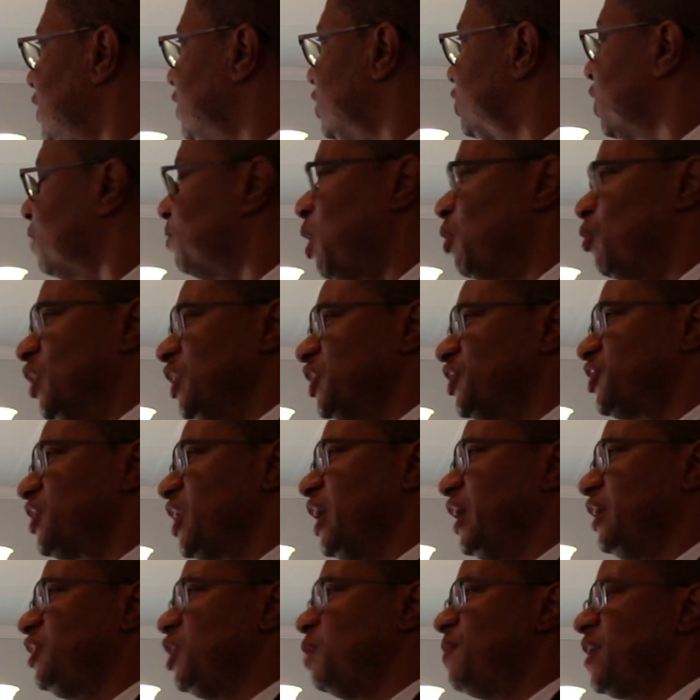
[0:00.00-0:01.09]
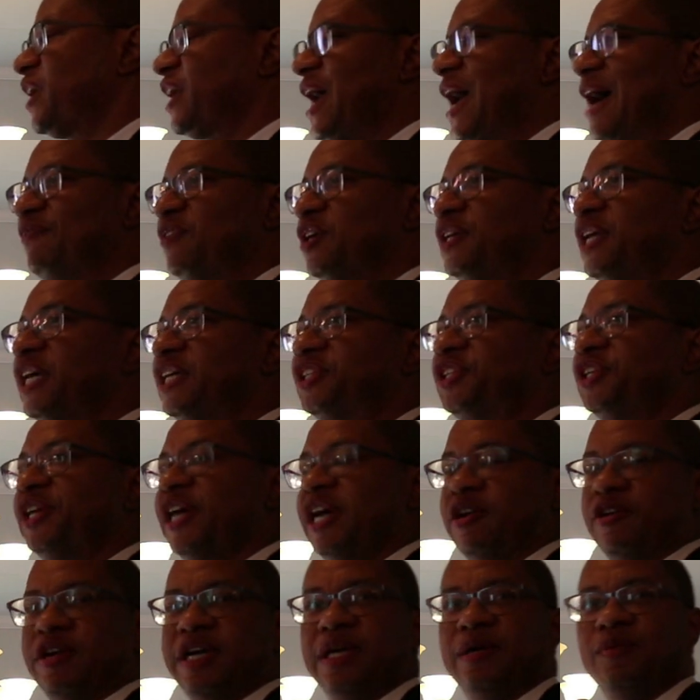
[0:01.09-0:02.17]
Someone once said, you better have your
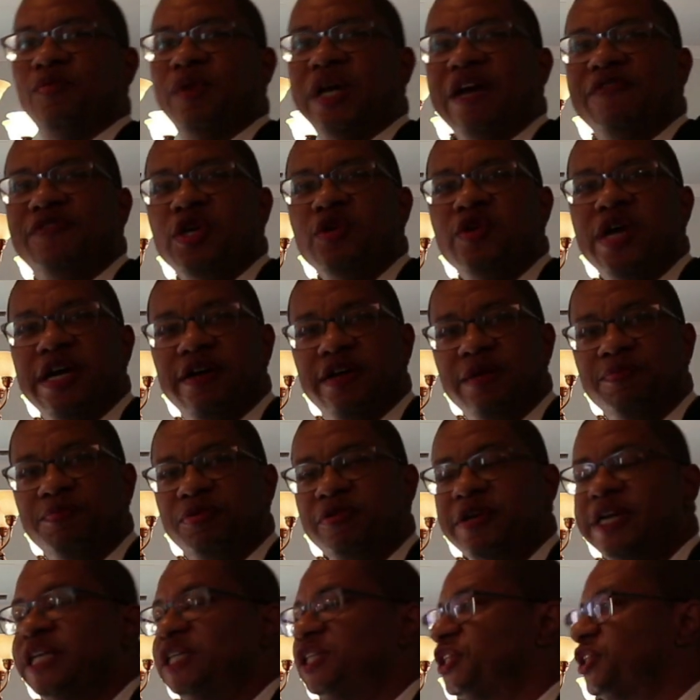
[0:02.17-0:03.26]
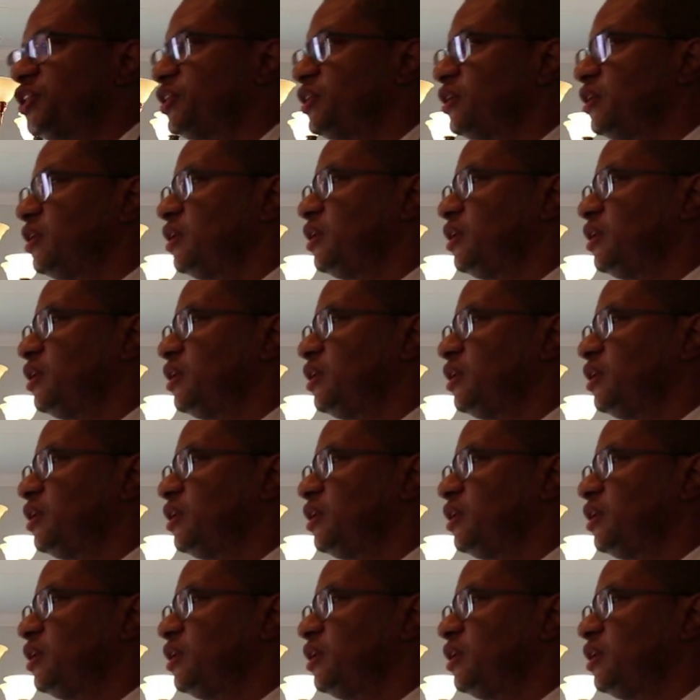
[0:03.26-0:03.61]
dictionary whenever you hear him preach.